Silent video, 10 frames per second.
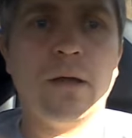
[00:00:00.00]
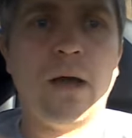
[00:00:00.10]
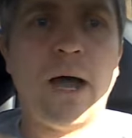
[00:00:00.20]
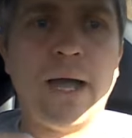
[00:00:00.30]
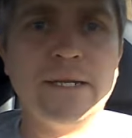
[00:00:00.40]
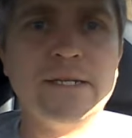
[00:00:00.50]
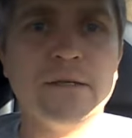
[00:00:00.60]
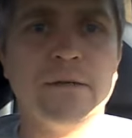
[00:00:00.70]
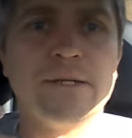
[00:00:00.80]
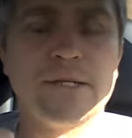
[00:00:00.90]

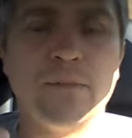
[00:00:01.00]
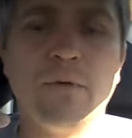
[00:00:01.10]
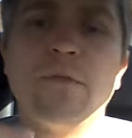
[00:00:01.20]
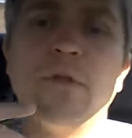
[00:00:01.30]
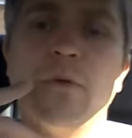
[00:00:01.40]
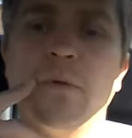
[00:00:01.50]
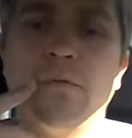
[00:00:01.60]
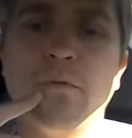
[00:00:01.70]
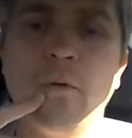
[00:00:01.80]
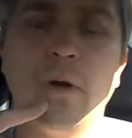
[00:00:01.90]
idealism of the human
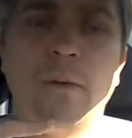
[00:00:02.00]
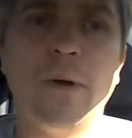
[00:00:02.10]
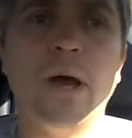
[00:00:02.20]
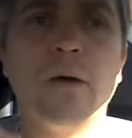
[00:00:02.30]
form.